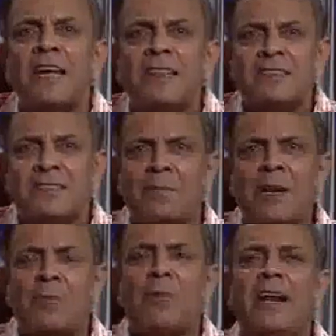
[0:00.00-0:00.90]
In the
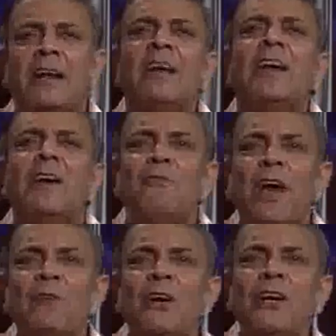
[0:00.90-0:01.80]
similar manner,
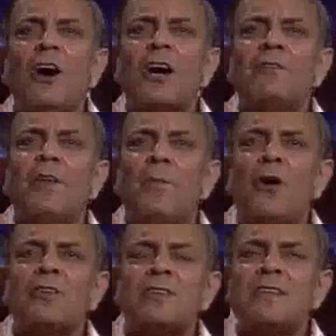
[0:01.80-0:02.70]
when we talk of the
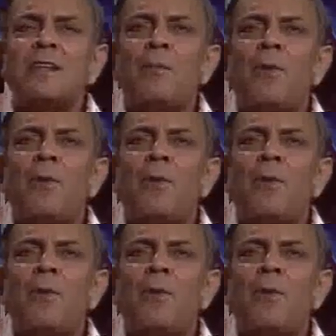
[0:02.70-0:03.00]
policies